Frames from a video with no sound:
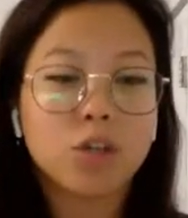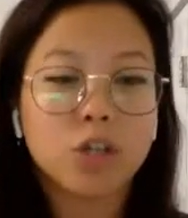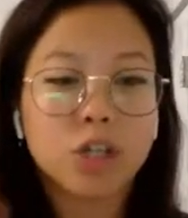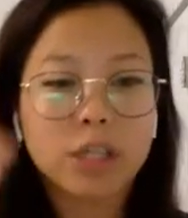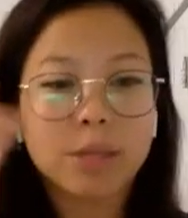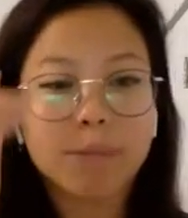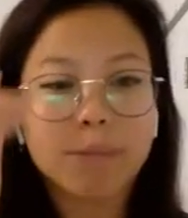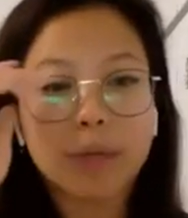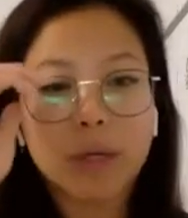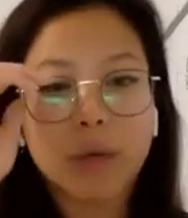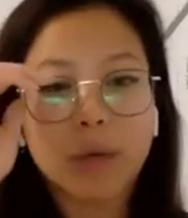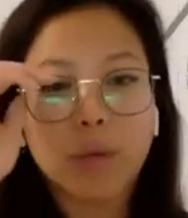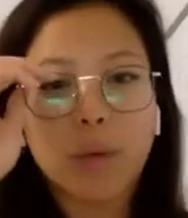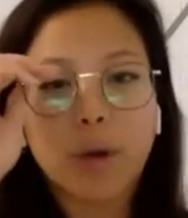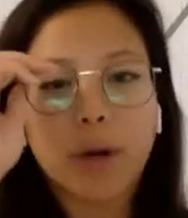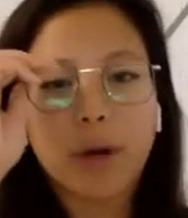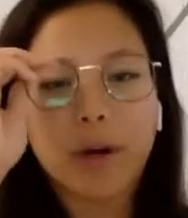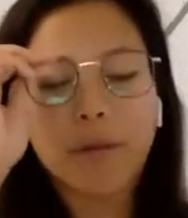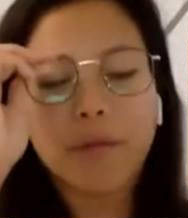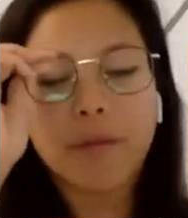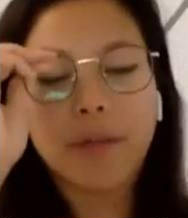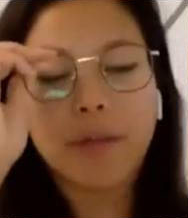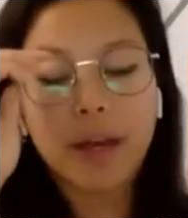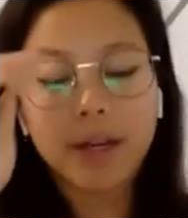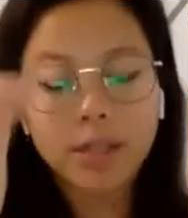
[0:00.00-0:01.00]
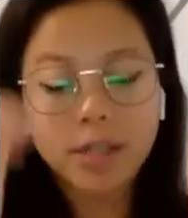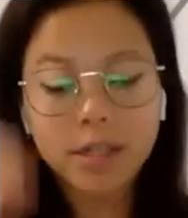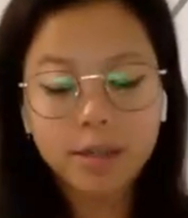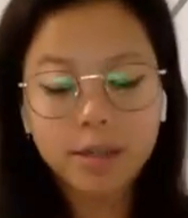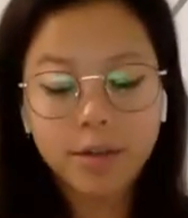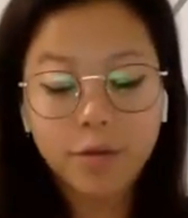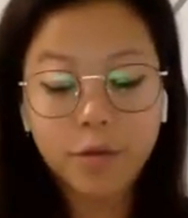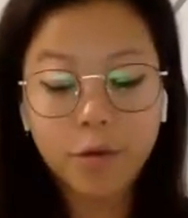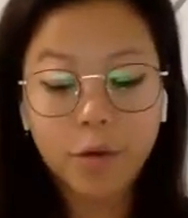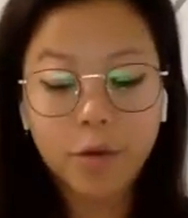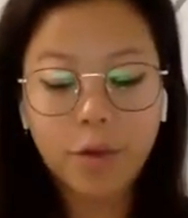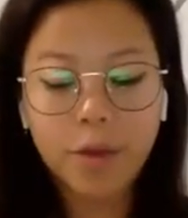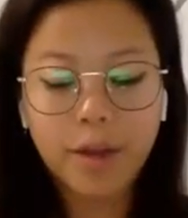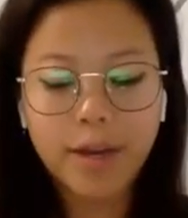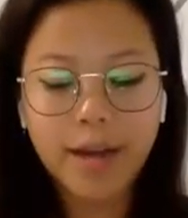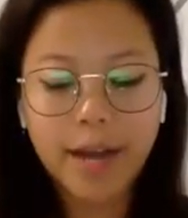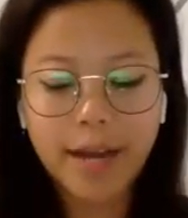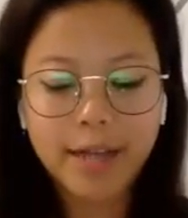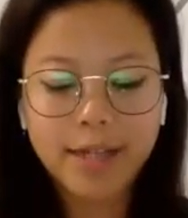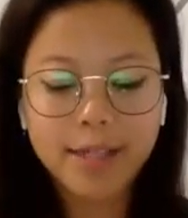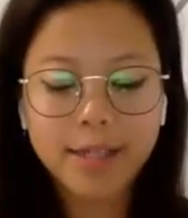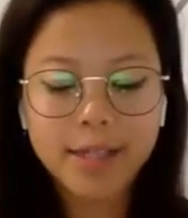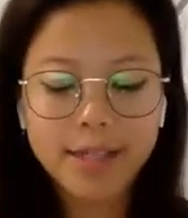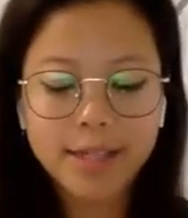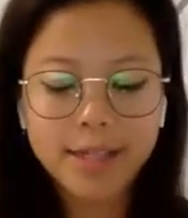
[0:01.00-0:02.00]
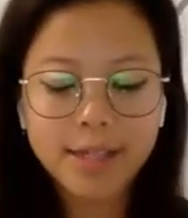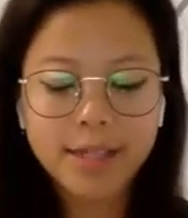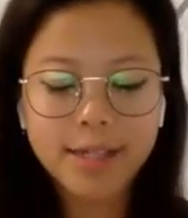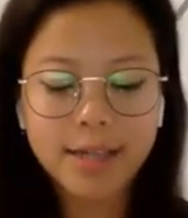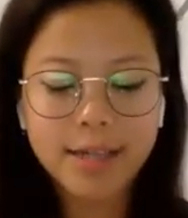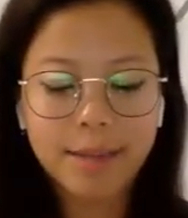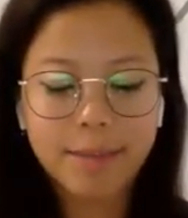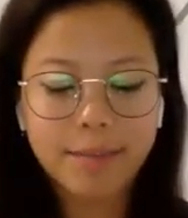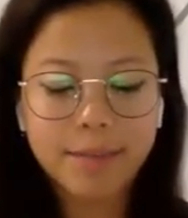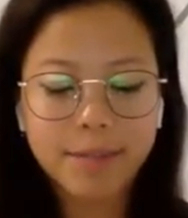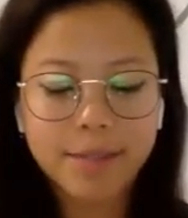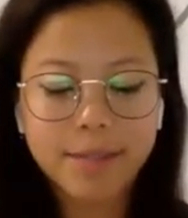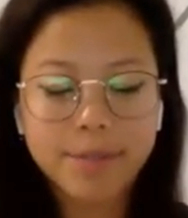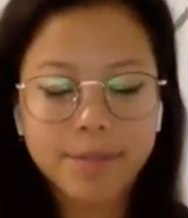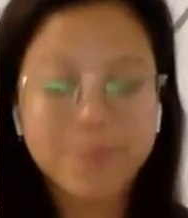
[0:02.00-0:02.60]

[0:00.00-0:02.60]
So just be aware of that for the next step.